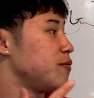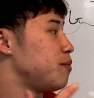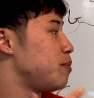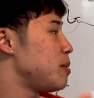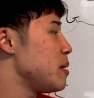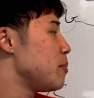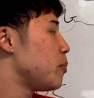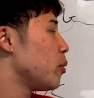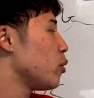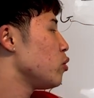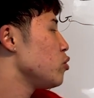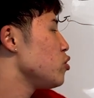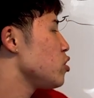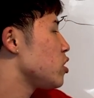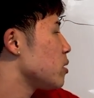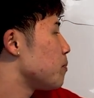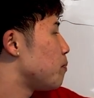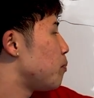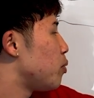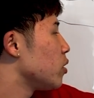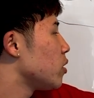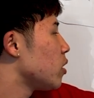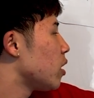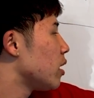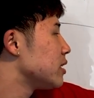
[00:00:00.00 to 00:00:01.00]
people you could
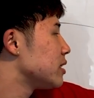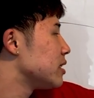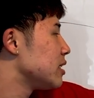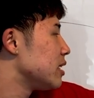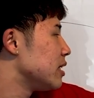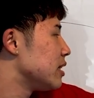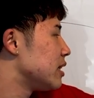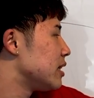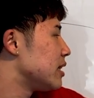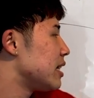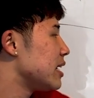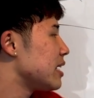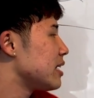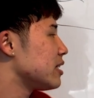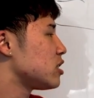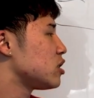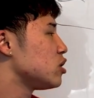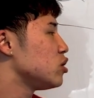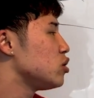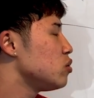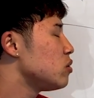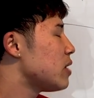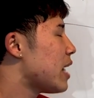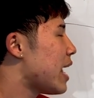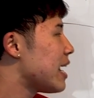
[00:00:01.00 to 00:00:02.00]
put on to this,
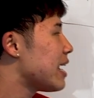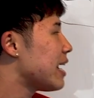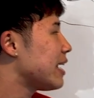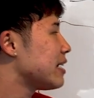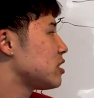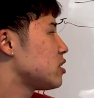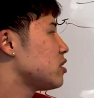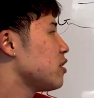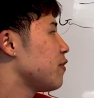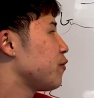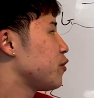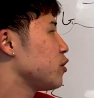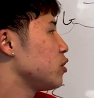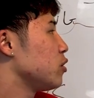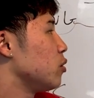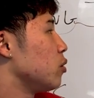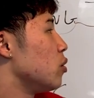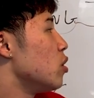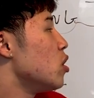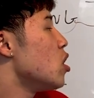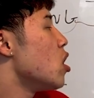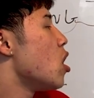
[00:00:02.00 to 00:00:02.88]
do the AI stuff with you.